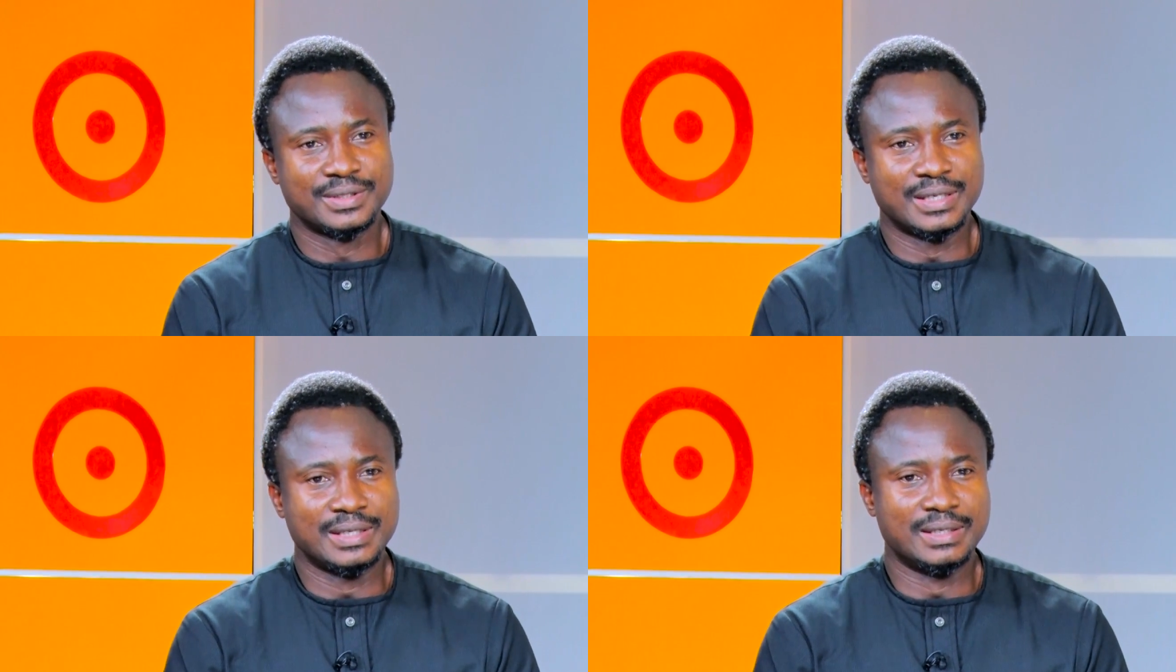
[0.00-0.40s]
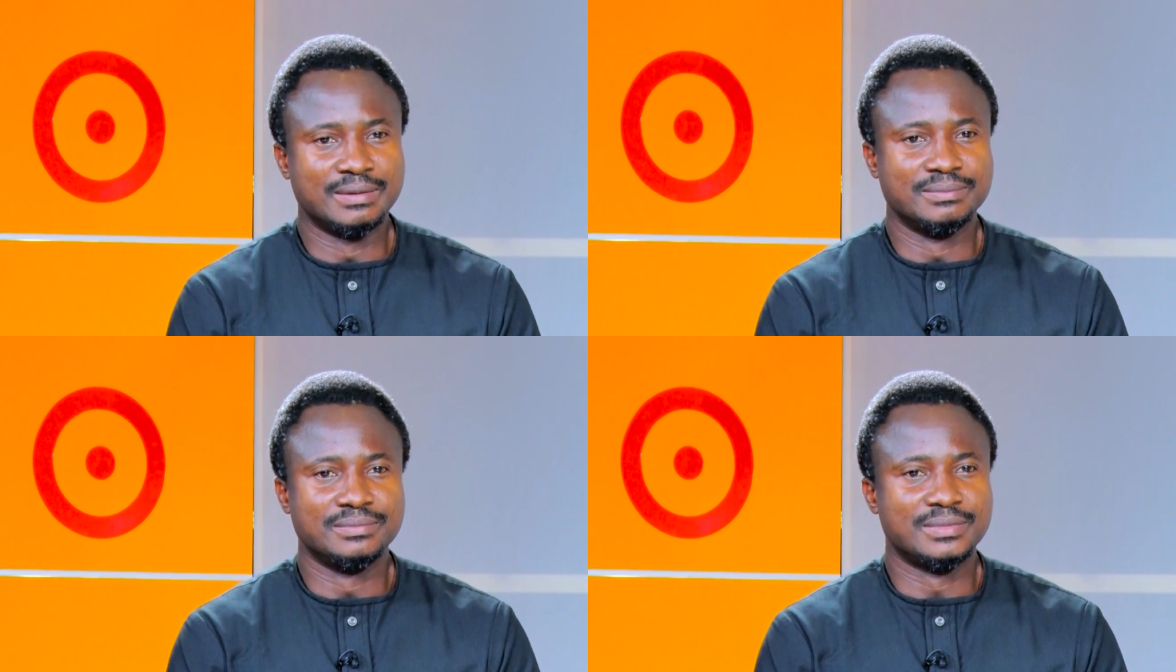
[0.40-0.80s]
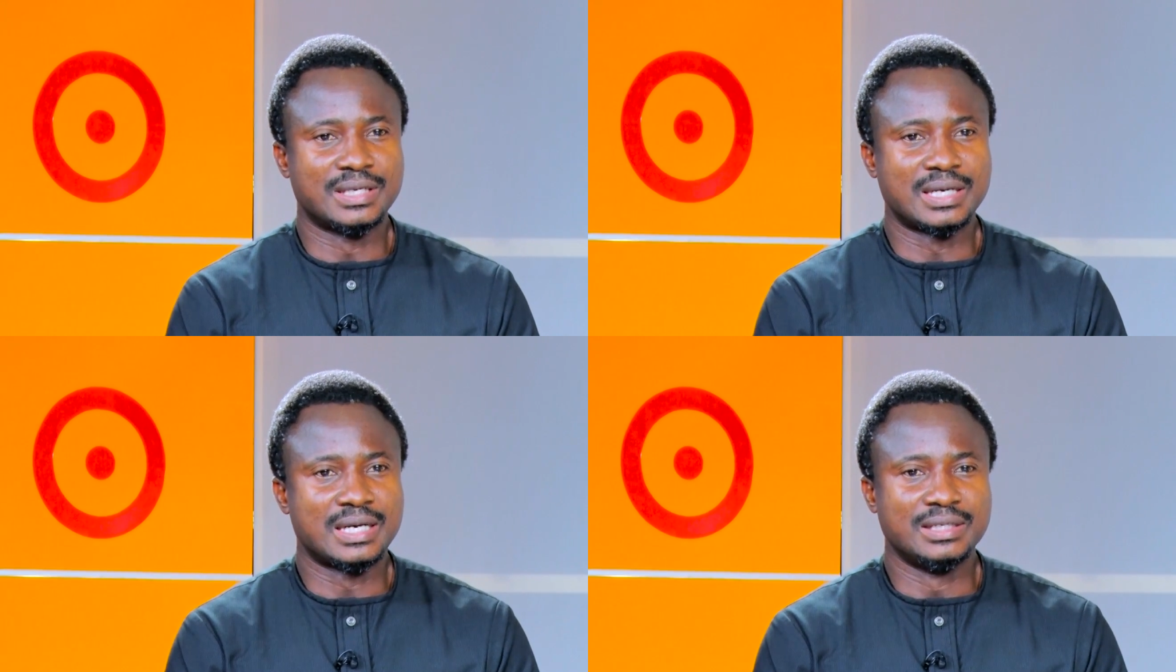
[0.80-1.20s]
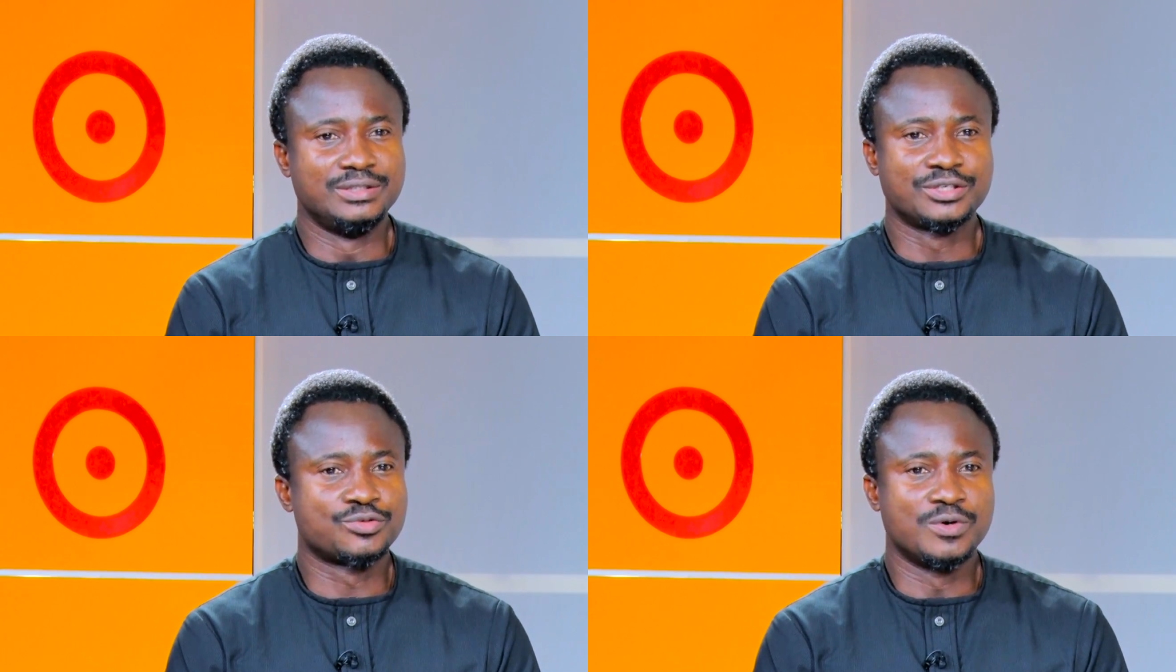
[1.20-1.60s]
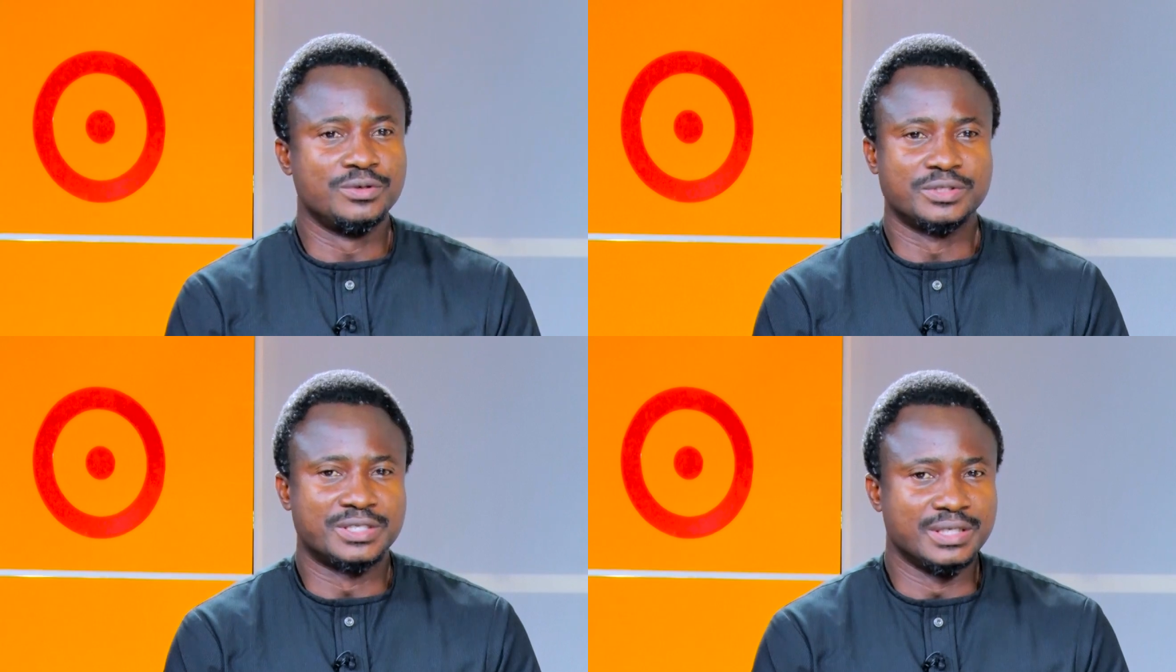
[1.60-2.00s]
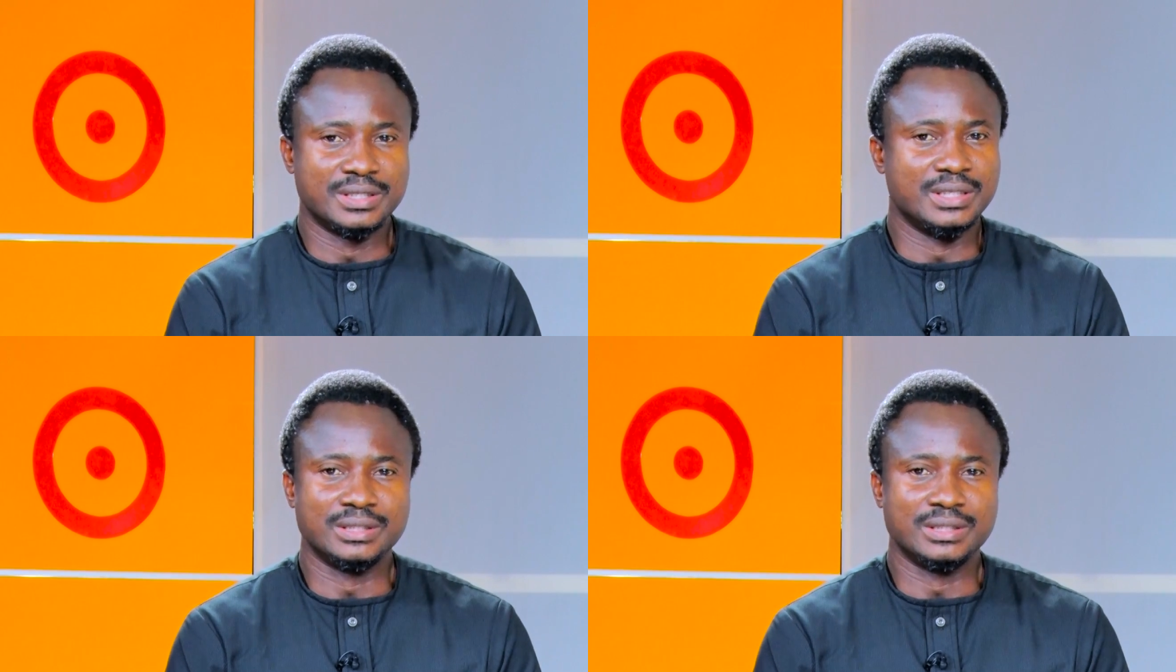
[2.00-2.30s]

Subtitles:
I just want to say